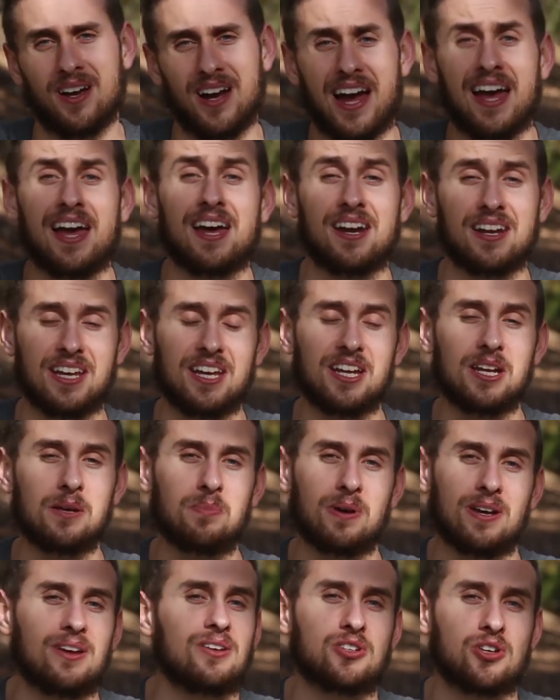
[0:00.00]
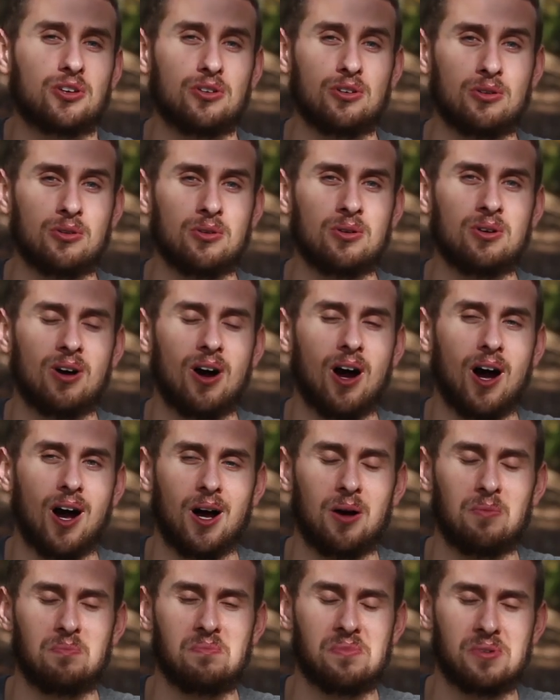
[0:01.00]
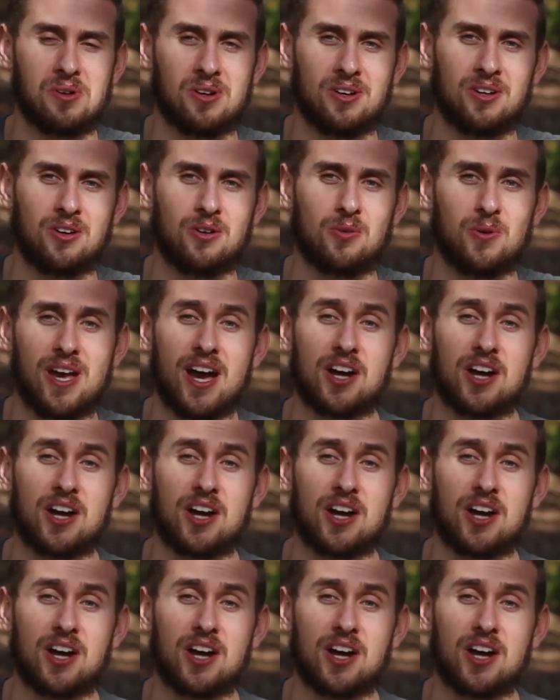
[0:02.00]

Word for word: I had a guinea pig too. Um, we